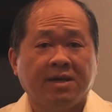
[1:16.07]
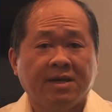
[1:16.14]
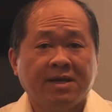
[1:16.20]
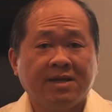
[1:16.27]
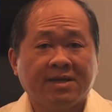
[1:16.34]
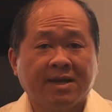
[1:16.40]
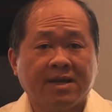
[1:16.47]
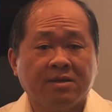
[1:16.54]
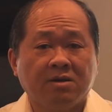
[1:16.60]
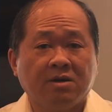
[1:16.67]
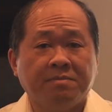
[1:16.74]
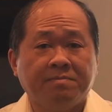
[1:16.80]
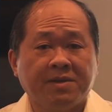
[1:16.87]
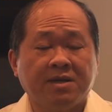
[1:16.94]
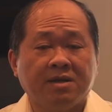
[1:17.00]
It
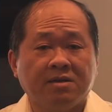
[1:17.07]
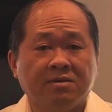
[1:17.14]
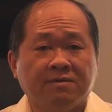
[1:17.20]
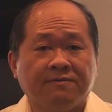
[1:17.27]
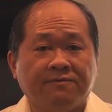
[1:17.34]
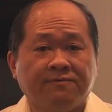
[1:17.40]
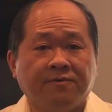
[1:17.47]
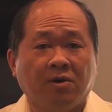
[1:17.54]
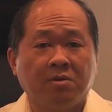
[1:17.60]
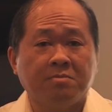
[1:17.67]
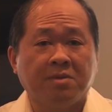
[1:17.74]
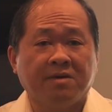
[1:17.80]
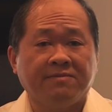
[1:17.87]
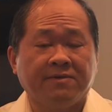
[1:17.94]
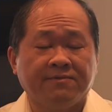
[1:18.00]
cannot be in the form
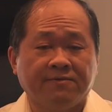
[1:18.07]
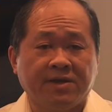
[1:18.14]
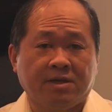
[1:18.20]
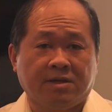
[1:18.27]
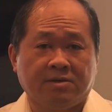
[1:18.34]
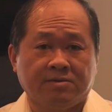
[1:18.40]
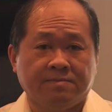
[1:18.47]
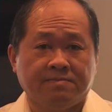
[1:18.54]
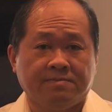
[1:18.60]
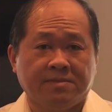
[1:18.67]
of a video.